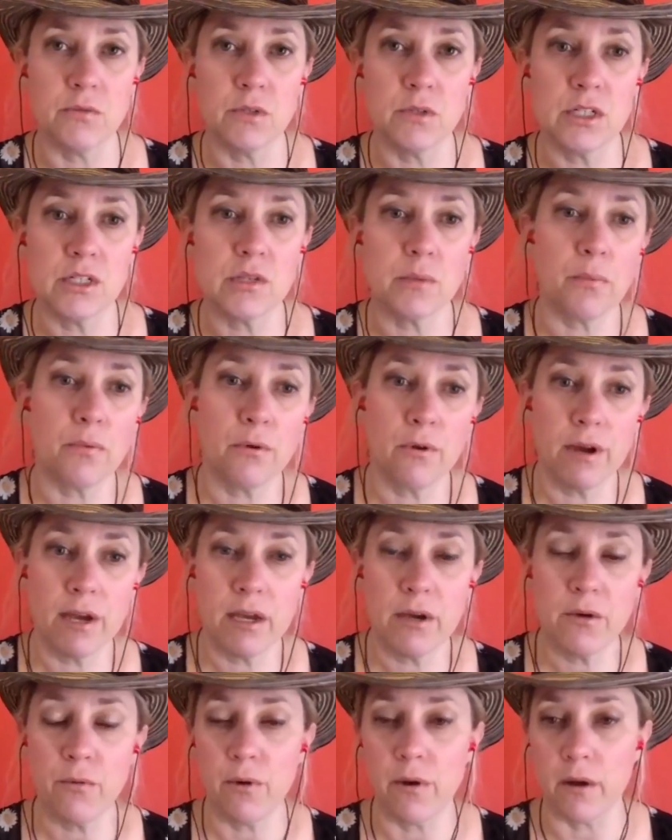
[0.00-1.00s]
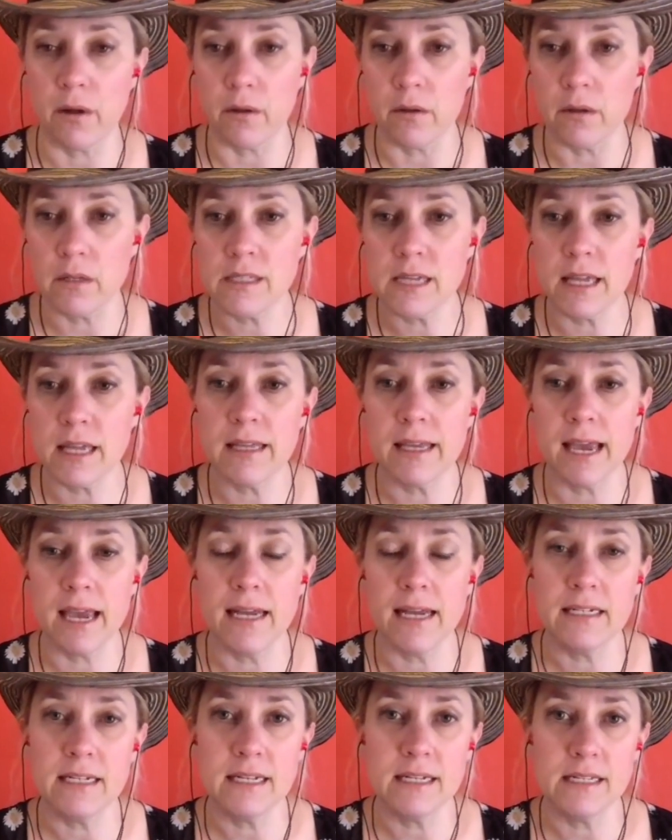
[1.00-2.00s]
which is a prequel set in the
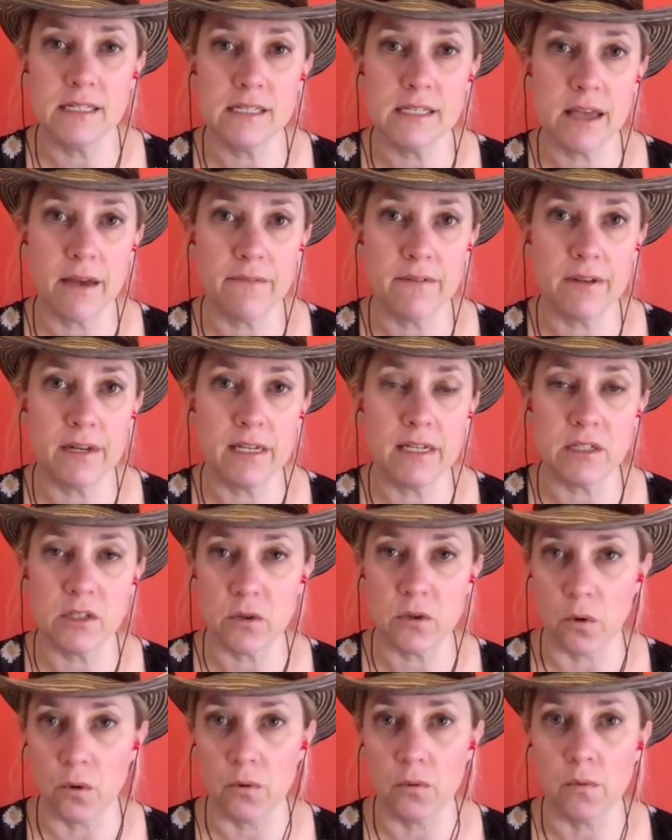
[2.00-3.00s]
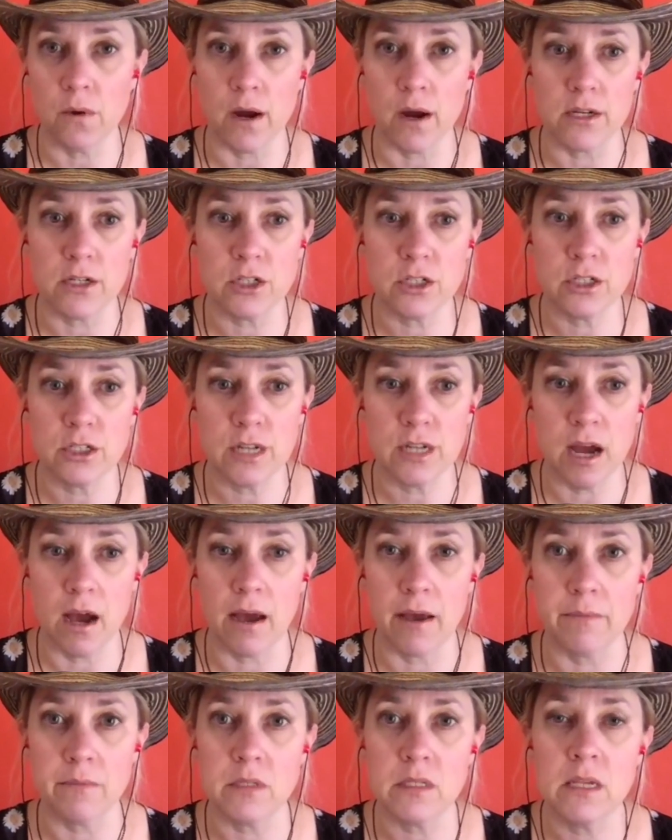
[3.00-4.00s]
1870s gold rush
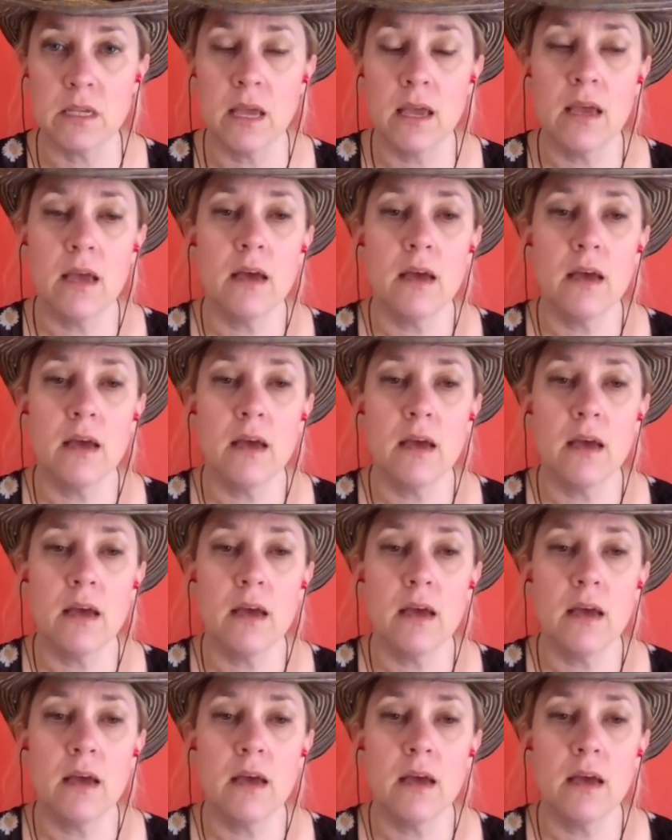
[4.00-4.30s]
times